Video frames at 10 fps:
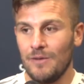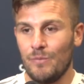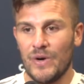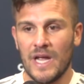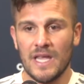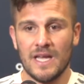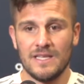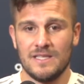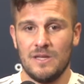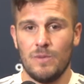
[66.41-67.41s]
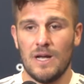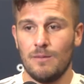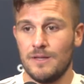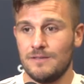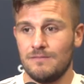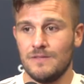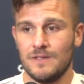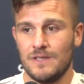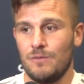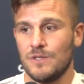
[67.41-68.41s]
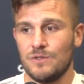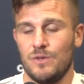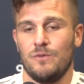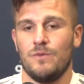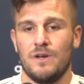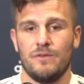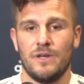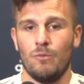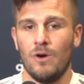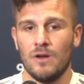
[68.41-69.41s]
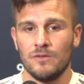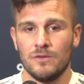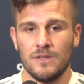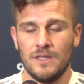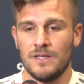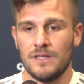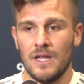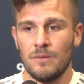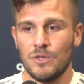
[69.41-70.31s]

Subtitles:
Brian stepped up, and he was doing whatever he wanted in the game.